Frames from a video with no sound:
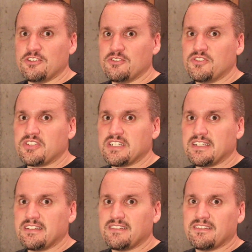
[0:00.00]

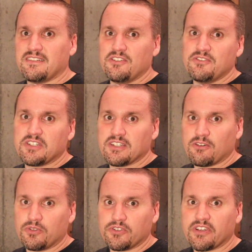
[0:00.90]
using
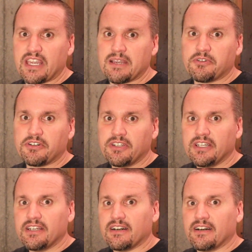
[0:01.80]
older cable,
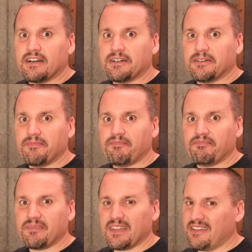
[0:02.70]

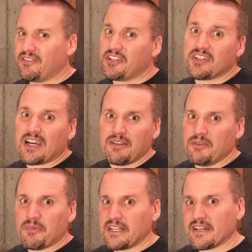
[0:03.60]
give it a shot.
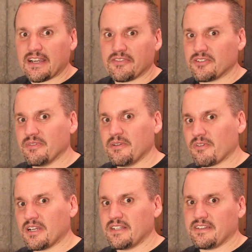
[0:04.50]
You might not have to
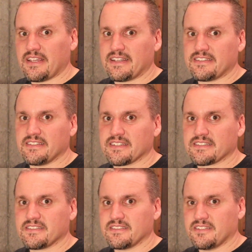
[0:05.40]
rerun
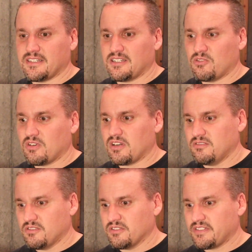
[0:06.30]
Cat6
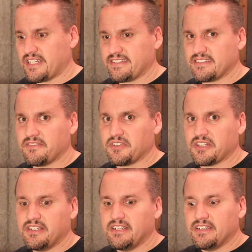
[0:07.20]
or Cat7.
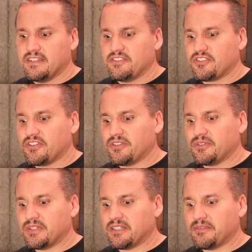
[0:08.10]

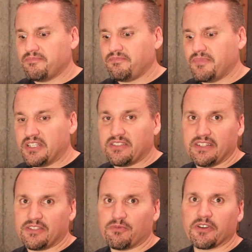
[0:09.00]
So
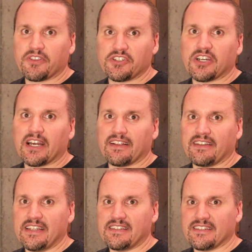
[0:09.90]
it's worth a shot at
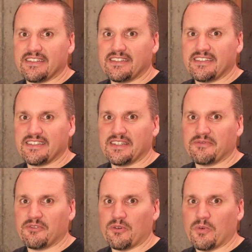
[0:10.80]
least to see
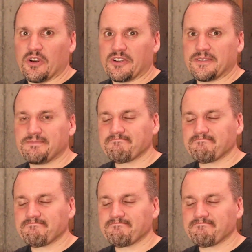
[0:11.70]
if it'll work.